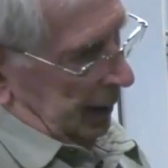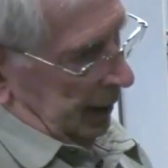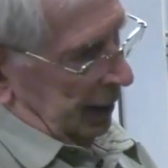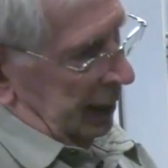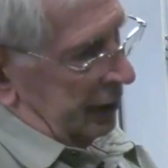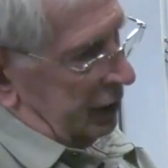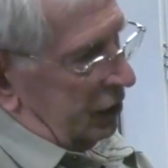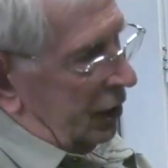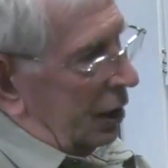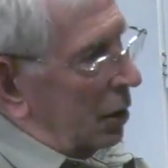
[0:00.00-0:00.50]

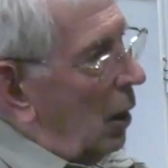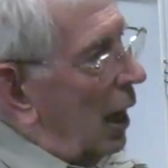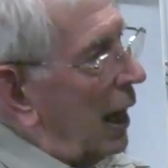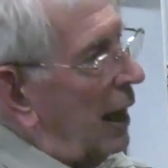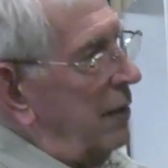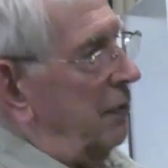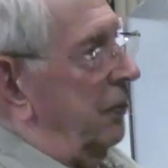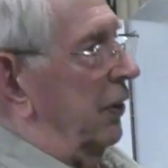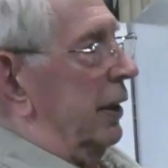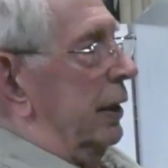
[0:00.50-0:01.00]
They're so
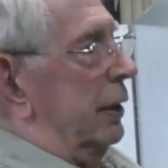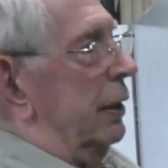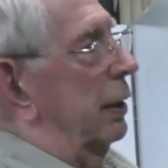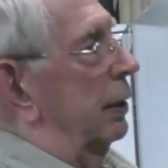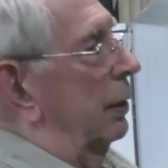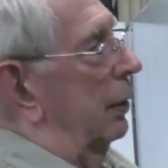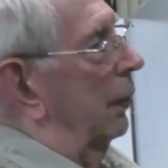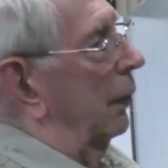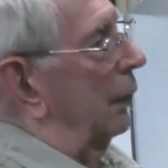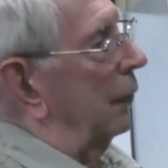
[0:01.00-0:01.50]
heavy
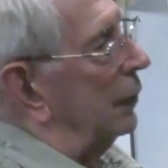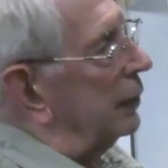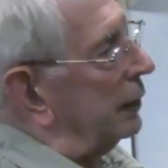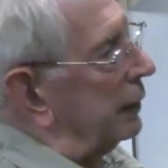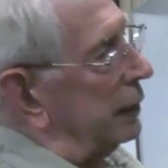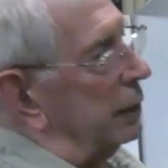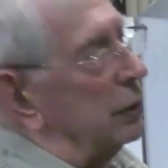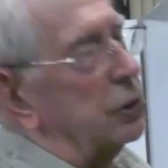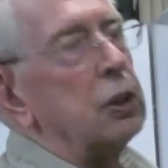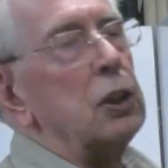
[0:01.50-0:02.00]
that
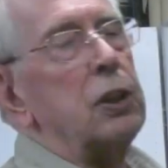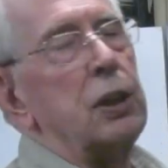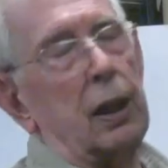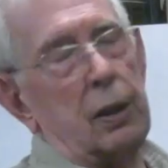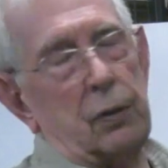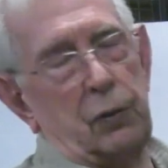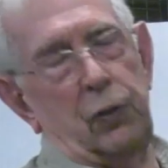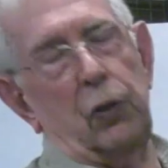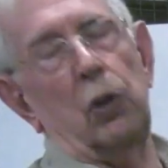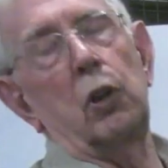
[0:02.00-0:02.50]
it used to
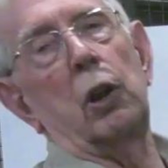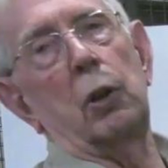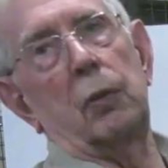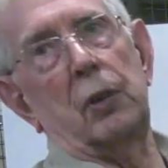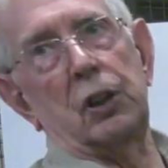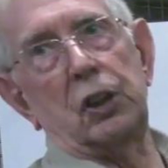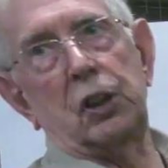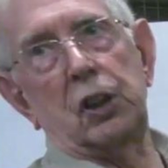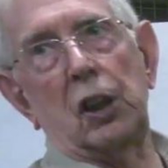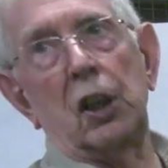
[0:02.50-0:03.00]
take 4 of
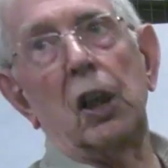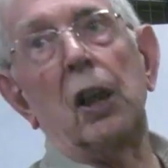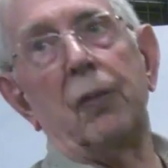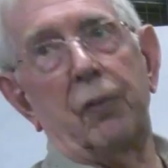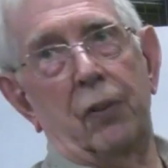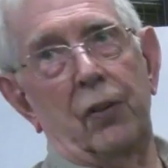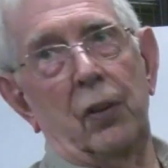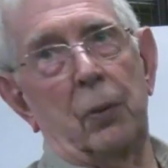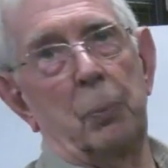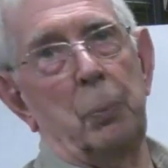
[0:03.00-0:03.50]
us to
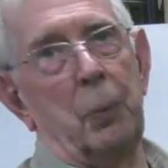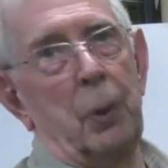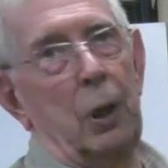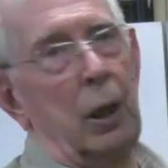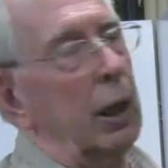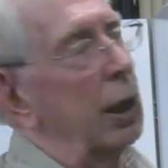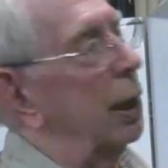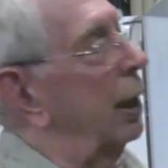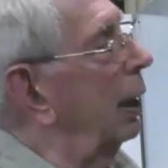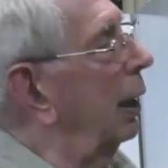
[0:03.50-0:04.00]
lift them.
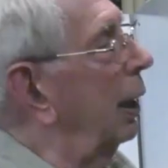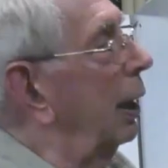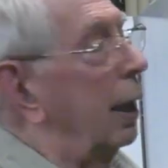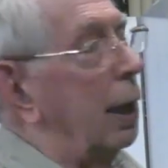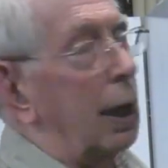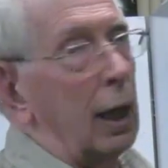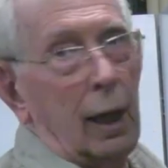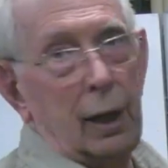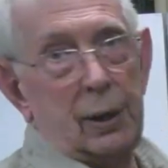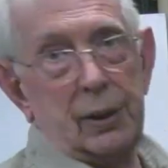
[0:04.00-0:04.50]

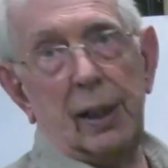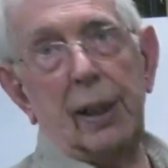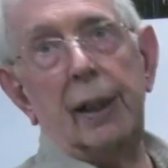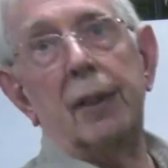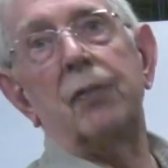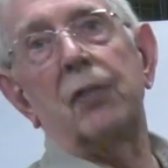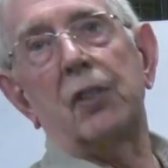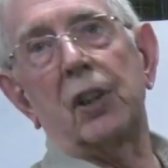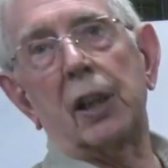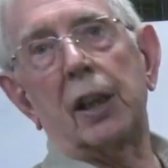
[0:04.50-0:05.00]
And
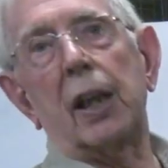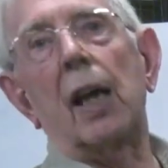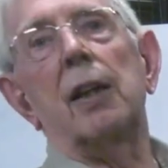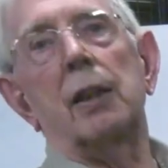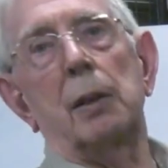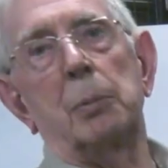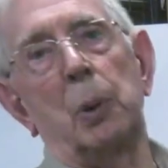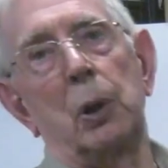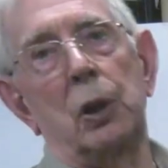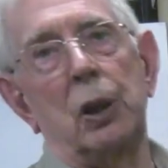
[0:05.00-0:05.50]
even the
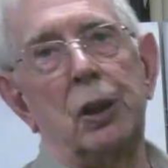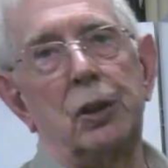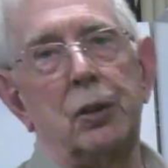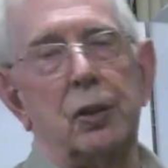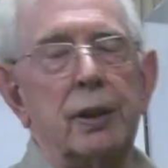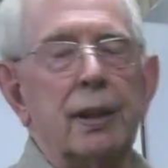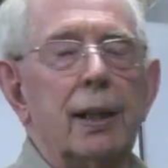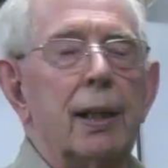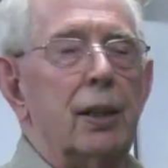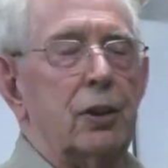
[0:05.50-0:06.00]
colour
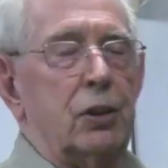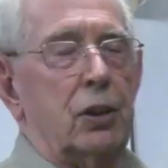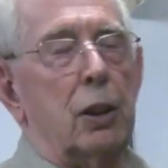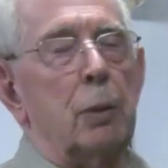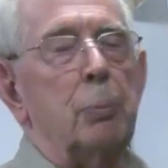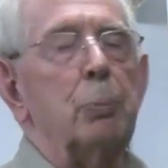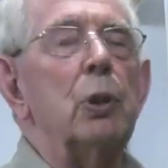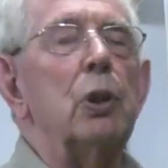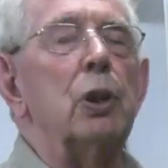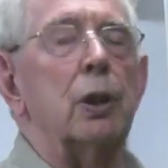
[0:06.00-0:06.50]
monitor in the
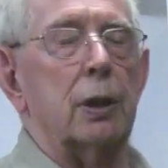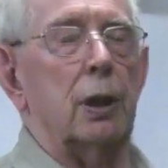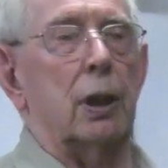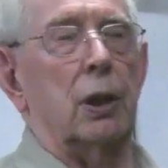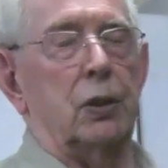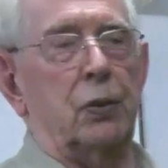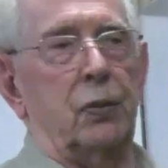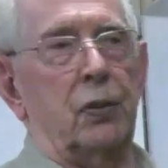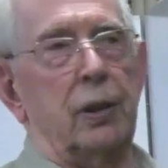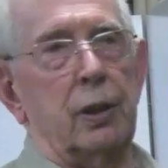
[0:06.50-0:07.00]
outside
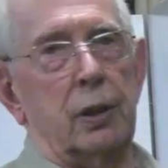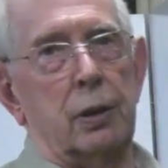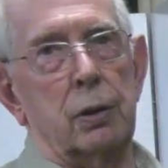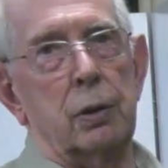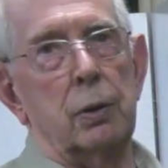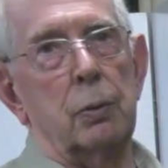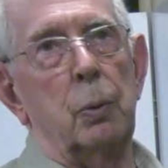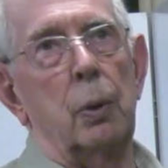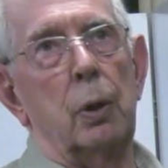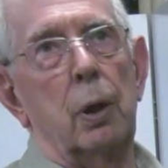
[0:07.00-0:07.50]
broadcast
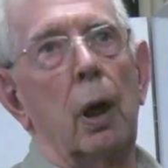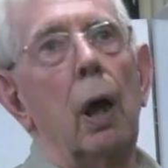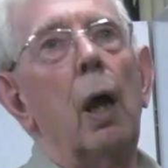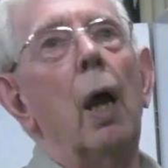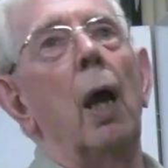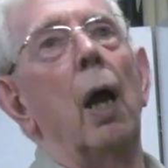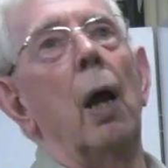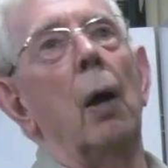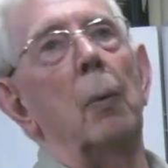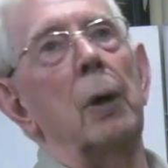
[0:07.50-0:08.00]
vehicle,
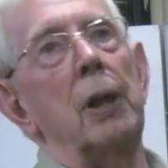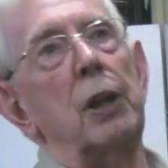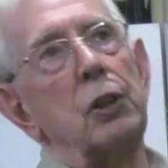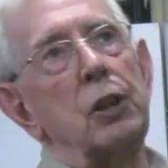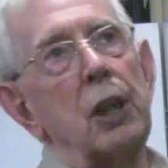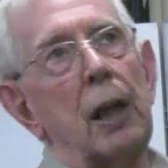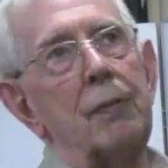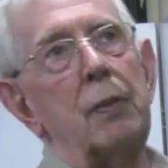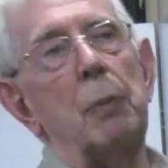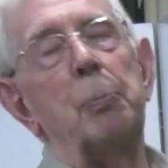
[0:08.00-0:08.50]
we
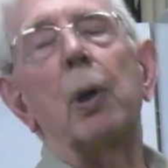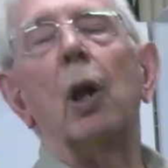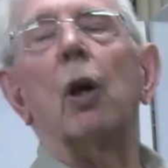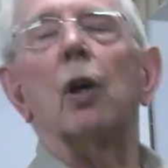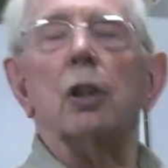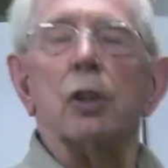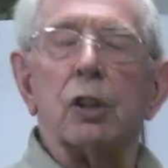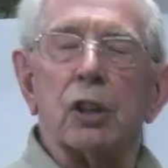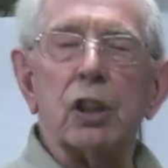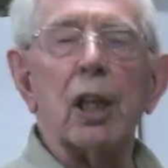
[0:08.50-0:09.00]
used to have a
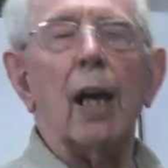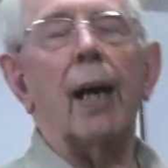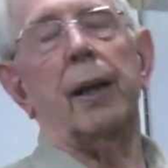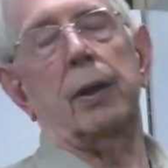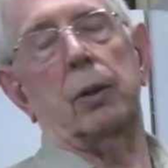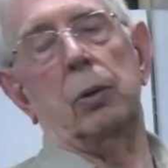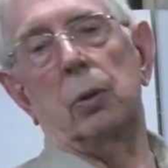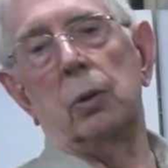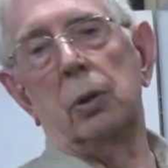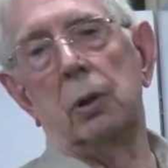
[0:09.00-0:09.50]
block and
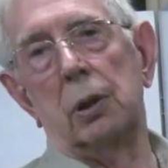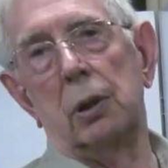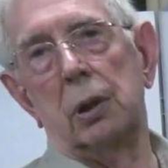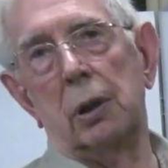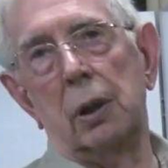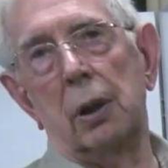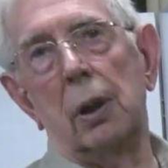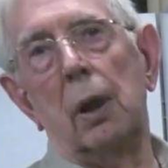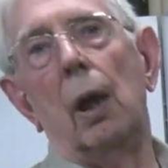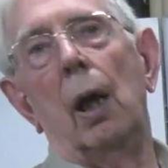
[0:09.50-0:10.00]
tackle,
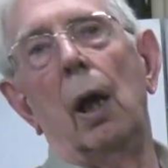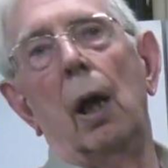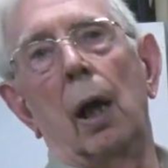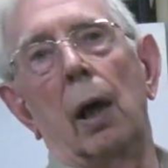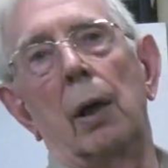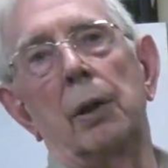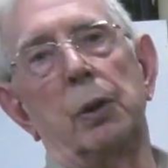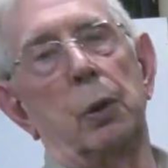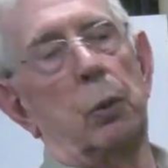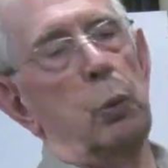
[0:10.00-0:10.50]

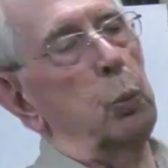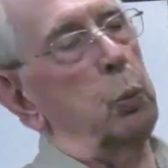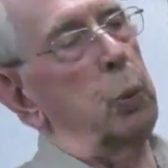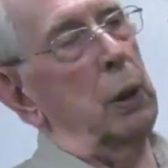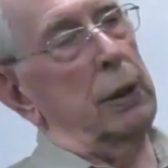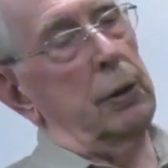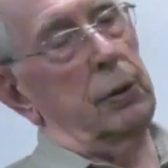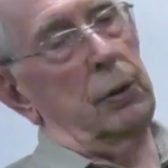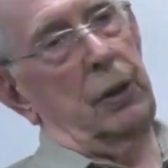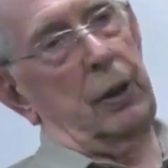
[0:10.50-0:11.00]
and you
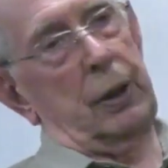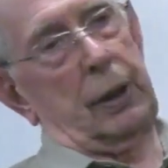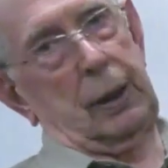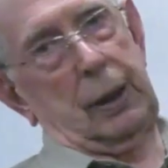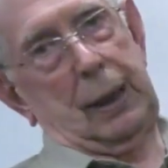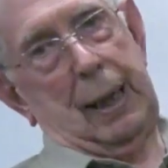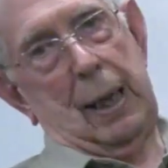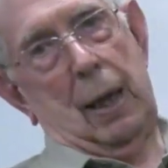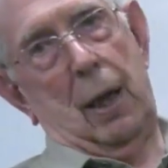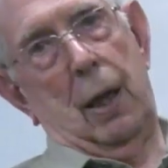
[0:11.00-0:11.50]
wheel the
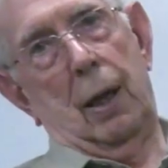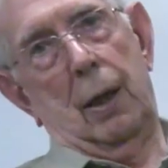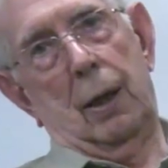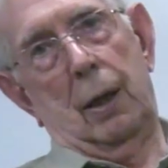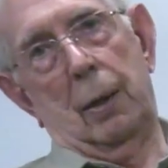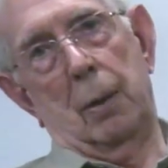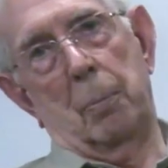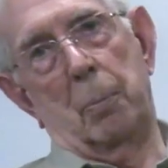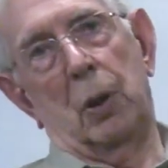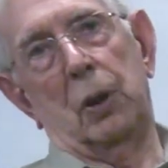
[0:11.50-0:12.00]

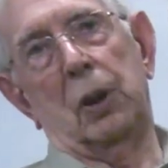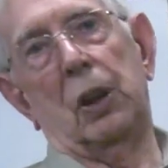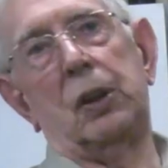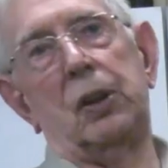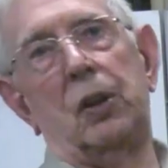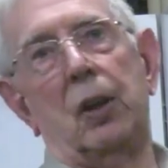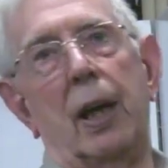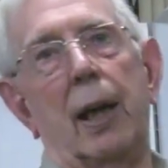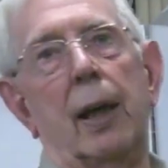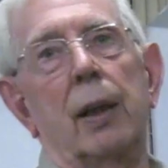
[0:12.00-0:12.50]

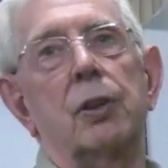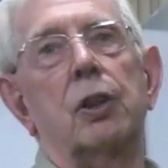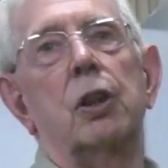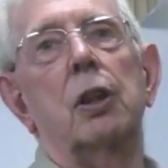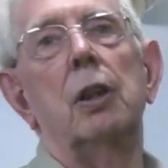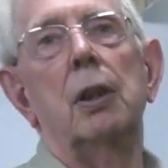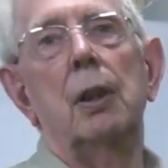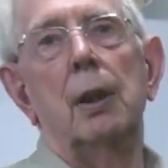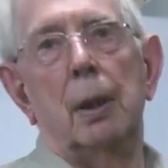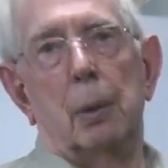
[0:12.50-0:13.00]
monitor out,
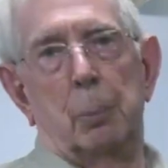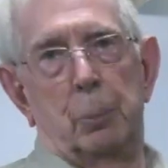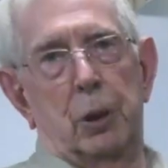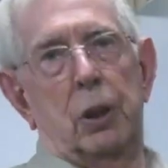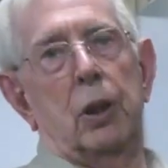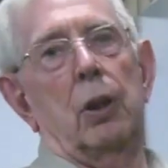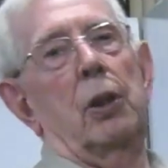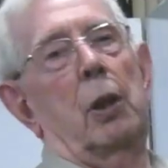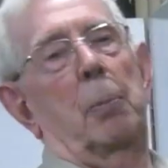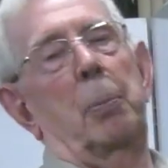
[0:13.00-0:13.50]

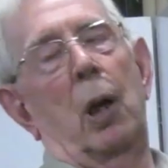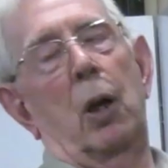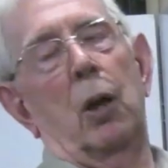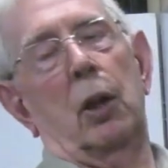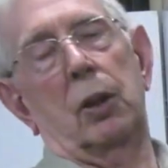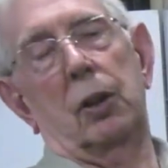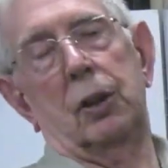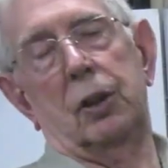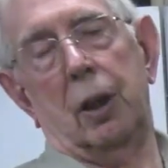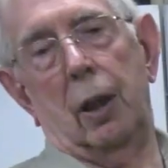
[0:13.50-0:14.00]
put it on the
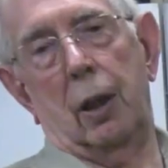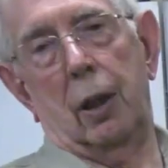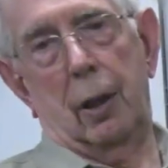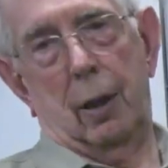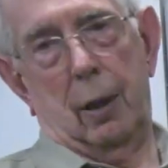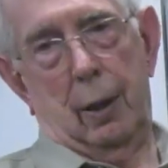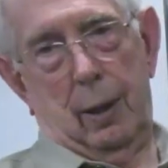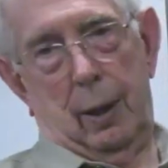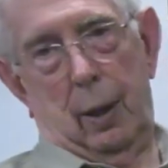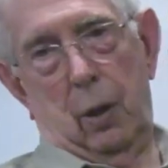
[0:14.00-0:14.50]
block and
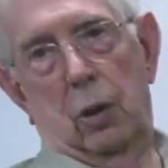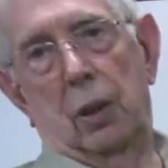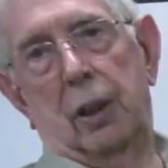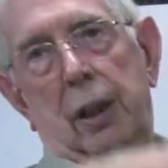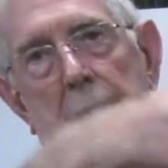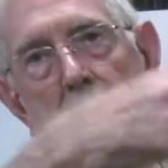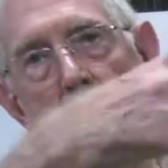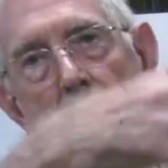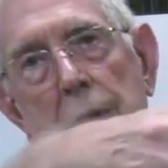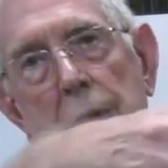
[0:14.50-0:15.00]
hook it